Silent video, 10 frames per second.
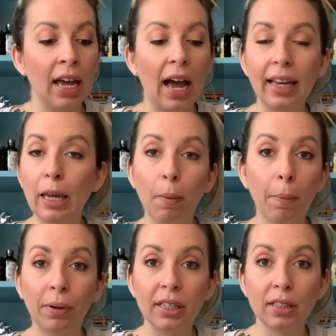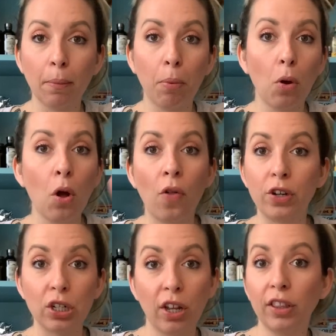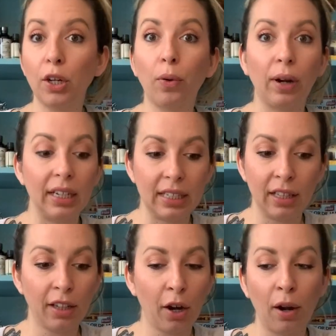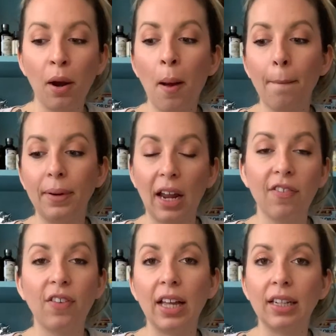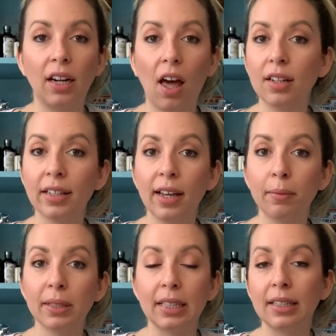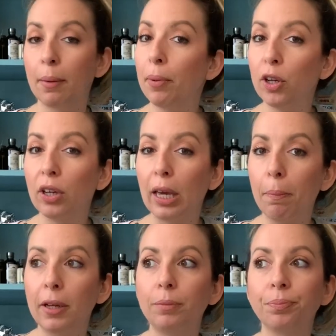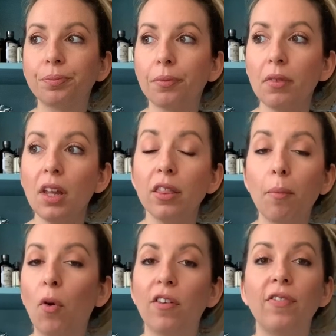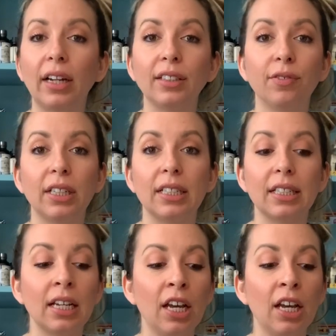I keep it pretty simple. There's nothing crazy in there, but I find that a lot of times the simpler you keep it, the more effective it is.